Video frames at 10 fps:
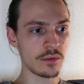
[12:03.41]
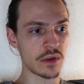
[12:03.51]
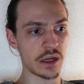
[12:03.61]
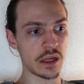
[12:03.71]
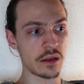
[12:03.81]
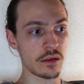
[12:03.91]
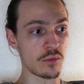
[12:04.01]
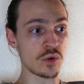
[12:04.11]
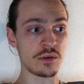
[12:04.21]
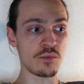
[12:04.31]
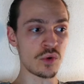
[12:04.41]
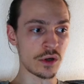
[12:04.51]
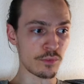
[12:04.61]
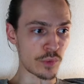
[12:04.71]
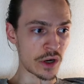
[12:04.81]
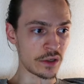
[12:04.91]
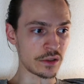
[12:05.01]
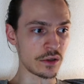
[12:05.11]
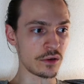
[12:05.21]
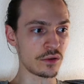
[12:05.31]
But again, the most important part
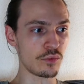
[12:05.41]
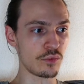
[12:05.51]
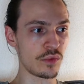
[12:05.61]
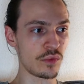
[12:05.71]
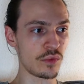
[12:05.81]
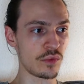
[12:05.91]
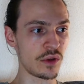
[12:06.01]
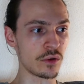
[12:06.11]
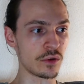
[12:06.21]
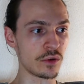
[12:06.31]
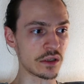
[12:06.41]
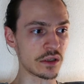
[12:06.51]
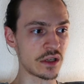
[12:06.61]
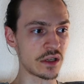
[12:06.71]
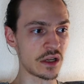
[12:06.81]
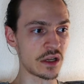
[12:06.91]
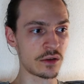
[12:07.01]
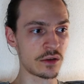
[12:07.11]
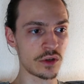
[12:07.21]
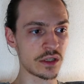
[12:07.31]
is going to be about accessories,
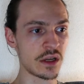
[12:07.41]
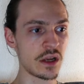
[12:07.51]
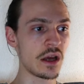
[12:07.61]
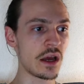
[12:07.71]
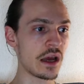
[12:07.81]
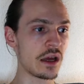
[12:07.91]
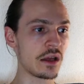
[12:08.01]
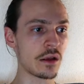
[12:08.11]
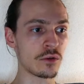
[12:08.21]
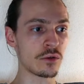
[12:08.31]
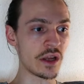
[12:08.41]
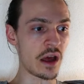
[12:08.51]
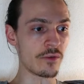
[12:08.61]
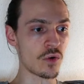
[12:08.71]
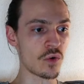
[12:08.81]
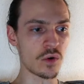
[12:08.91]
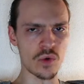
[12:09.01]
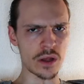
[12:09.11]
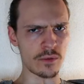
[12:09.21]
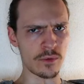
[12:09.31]
and I already have quite a few
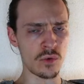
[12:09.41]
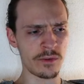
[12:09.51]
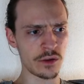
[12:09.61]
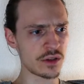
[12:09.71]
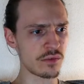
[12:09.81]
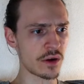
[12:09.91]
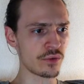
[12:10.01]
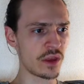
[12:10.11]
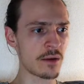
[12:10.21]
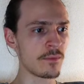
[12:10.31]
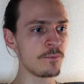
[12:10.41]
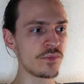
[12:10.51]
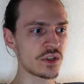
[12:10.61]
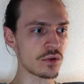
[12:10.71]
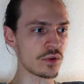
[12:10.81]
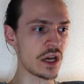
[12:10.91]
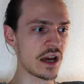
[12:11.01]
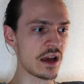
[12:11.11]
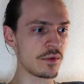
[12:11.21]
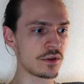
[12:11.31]
videos about them. So yeah, I'm
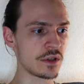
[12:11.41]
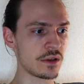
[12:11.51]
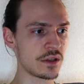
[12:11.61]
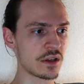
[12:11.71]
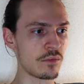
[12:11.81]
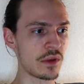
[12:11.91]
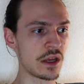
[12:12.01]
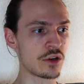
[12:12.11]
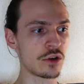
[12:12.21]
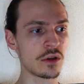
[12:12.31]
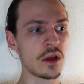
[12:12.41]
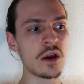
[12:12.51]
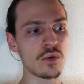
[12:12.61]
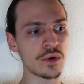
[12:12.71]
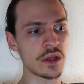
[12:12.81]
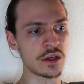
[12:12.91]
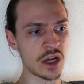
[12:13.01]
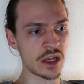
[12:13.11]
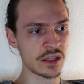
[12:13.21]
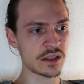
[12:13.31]
using this combination with the
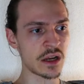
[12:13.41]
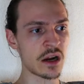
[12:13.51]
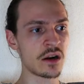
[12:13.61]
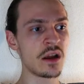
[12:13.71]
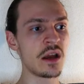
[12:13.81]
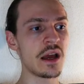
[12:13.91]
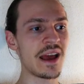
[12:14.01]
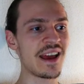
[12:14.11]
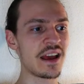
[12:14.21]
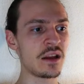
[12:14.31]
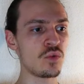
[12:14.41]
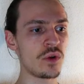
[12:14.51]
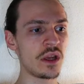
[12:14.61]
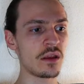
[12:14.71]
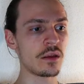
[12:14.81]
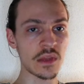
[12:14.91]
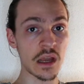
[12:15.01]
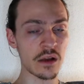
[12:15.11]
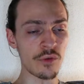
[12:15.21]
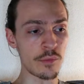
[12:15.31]
Shining Star and with
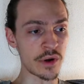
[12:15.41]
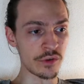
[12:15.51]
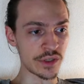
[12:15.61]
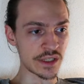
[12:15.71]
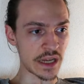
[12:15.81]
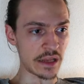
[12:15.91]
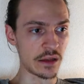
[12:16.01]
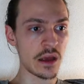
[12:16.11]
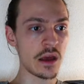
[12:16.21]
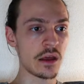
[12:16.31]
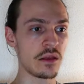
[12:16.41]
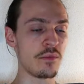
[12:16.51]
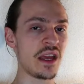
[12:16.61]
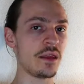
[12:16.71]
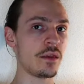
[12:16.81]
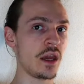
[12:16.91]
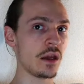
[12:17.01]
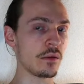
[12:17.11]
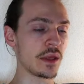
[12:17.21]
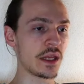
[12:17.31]
Aquamarine set. The main
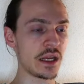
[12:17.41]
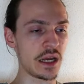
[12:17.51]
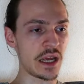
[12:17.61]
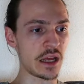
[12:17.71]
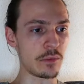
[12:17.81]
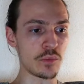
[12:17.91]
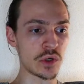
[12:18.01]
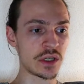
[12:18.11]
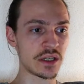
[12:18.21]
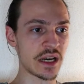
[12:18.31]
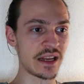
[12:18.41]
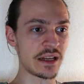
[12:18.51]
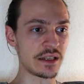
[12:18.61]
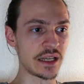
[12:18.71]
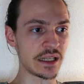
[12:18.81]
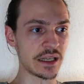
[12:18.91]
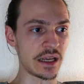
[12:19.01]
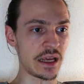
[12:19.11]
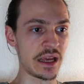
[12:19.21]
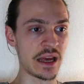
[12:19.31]
thing that again, boss is kinda tanky,
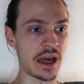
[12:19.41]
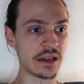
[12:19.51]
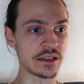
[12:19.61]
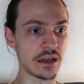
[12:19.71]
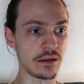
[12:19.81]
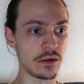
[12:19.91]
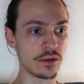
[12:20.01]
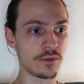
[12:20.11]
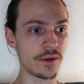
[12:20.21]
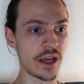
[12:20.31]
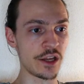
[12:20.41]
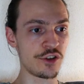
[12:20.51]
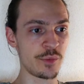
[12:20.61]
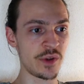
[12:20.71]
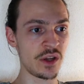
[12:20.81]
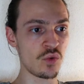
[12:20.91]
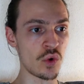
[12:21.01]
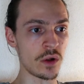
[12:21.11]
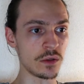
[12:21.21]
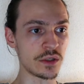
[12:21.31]
he has a lot of HP,
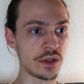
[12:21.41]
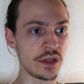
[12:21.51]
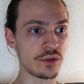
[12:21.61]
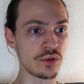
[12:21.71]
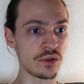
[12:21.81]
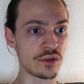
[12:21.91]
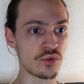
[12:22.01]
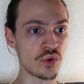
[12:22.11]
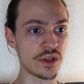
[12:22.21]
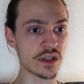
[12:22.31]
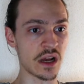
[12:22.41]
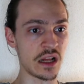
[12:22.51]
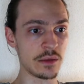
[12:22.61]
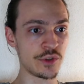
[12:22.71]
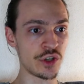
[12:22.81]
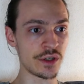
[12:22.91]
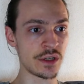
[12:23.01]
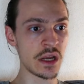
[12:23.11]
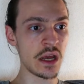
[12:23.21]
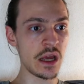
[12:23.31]
we also need to destroy
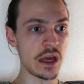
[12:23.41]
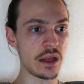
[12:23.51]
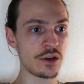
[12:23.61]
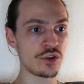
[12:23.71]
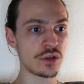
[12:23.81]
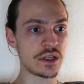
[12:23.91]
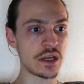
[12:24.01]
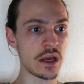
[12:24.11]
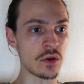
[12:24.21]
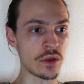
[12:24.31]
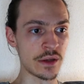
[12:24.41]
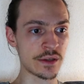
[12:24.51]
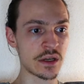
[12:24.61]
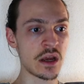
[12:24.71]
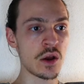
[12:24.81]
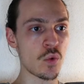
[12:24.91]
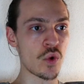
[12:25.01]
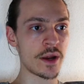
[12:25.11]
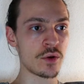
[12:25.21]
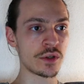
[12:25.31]
sculptures, and I should say you this,
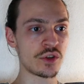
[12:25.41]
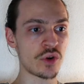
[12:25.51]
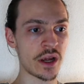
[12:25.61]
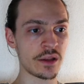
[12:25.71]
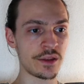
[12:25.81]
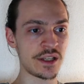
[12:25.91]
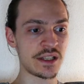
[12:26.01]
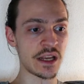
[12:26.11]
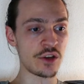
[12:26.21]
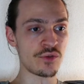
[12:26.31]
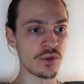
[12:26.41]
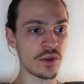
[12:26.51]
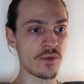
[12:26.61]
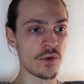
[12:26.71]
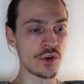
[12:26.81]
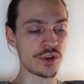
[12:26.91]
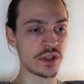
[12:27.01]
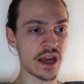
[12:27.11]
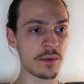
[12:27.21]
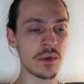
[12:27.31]
when I was trying this stage for the first
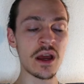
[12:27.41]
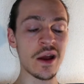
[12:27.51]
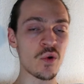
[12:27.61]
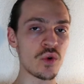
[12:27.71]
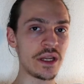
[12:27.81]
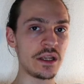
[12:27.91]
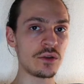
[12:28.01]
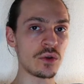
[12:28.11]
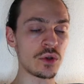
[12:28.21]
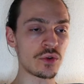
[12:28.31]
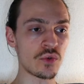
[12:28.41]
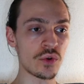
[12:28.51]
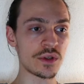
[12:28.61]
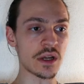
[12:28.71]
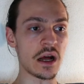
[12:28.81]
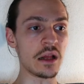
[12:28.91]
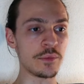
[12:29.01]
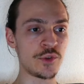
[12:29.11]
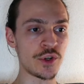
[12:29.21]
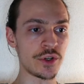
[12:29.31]
time, we need to destroy
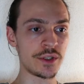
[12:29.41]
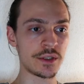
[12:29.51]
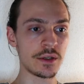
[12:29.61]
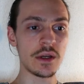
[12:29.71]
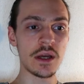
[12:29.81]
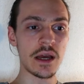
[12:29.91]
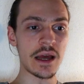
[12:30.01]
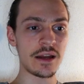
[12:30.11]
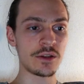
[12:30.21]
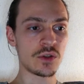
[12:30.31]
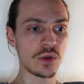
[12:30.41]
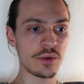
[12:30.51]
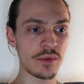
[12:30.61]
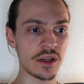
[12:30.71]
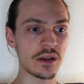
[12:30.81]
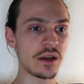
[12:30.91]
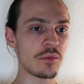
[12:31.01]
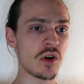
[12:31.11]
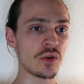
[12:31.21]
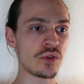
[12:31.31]
sculptures, and it took me
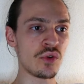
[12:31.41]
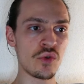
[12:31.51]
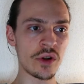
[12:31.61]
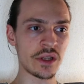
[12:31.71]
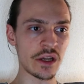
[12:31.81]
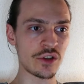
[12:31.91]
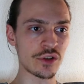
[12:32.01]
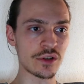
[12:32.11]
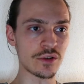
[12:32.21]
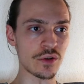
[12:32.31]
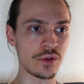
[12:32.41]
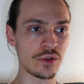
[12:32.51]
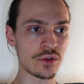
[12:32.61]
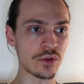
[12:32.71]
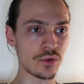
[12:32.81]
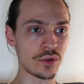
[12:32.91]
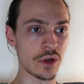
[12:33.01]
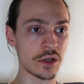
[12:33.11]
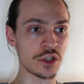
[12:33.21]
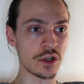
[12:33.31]
about 2 rotations on Yusuyun
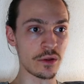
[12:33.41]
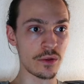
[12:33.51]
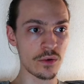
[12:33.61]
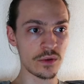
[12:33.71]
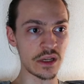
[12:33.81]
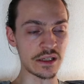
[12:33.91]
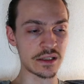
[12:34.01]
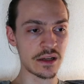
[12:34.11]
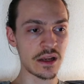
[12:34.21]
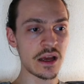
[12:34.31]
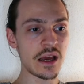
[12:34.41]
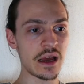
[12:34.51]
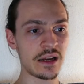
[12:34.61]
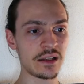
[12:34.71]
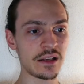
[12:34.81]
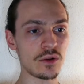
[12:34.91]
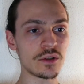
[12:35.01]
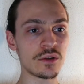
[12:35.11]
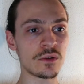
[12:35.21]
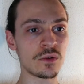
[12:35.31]
to actually do this, and it
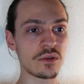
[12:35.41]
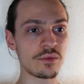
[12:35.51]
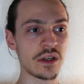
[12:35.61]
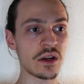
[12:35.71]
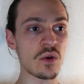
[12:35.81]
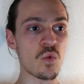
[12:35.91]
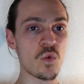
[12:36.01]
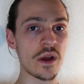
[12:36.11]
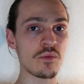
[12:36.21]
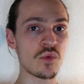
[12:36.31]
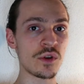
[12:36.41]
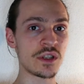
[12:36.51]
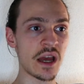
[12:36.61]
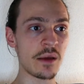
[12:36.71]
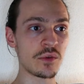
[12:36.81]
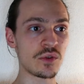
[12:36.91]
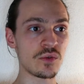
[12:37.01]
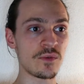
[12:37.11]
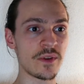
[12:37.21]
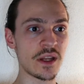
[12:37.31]
also took me way more time
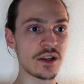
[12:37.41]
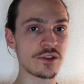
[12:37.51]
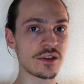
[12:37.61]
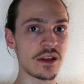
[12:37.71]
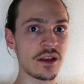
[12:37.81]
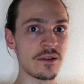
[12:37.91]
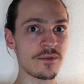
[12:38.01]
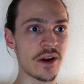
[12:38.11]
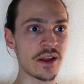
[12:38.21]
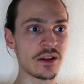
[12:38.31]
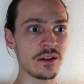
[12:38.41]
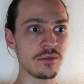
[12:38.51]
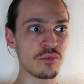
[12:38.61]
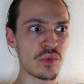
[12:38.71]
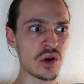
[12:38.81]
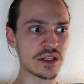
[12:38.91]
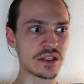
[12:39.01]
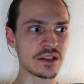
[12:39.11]
to finish the final boss.